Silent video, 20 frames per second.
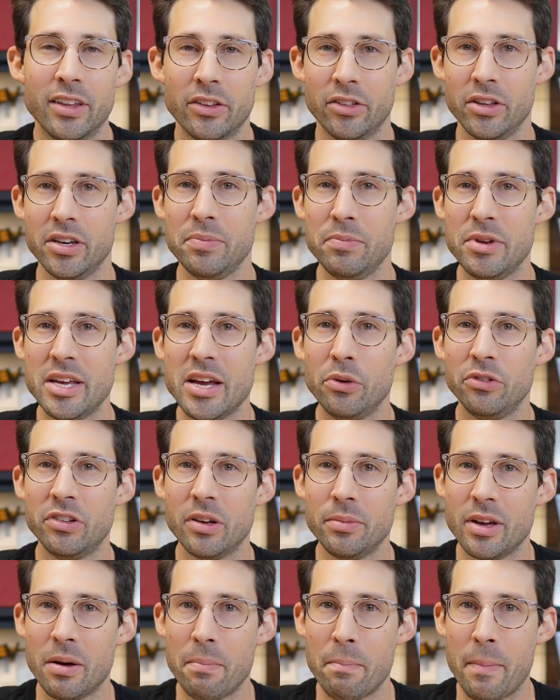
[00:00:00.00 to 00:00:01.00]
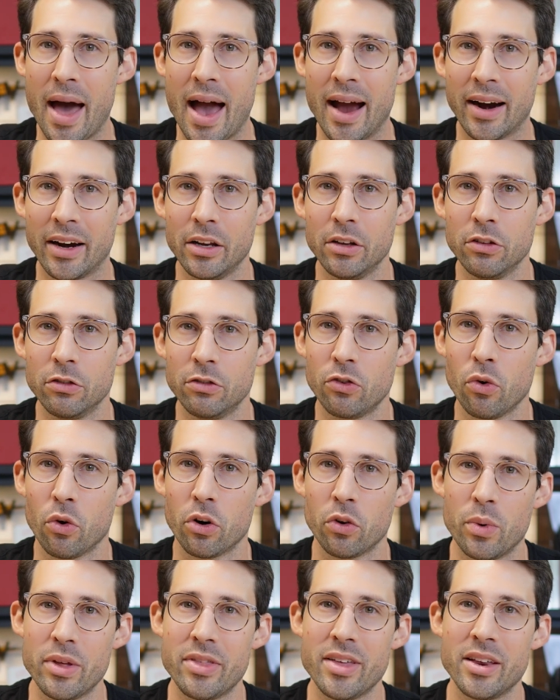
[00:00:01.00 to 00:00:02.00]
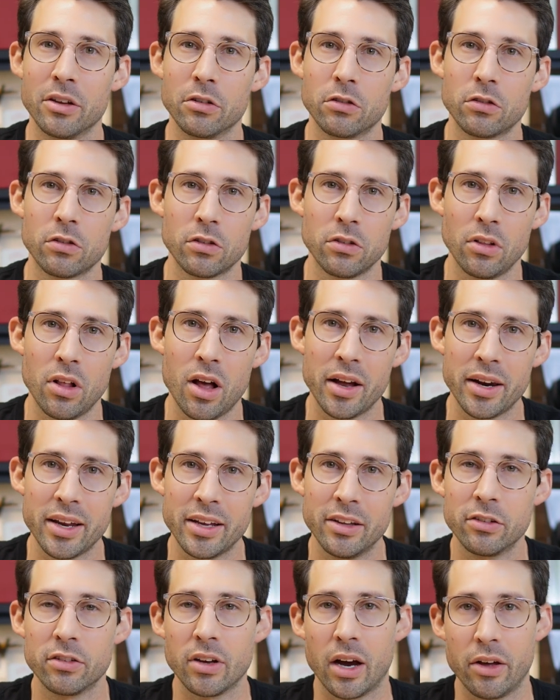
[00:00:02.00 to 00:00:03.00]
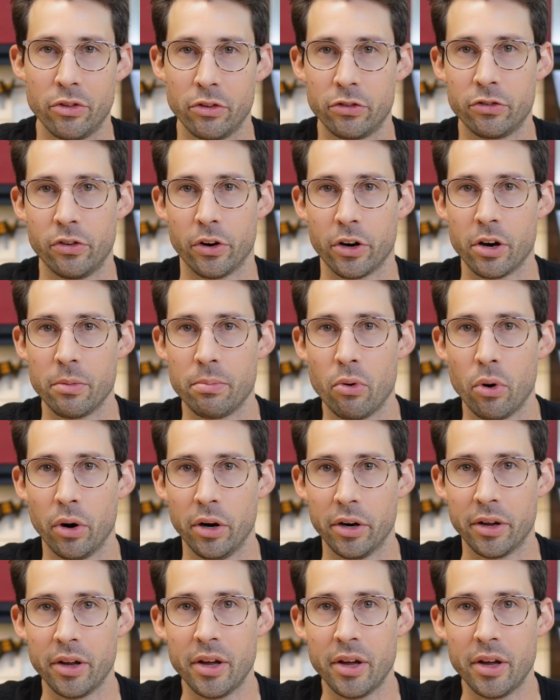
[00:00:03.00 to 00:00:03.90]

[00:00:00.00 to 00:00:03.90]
that the neodymium magnet is stored within a slot inside the circuit board.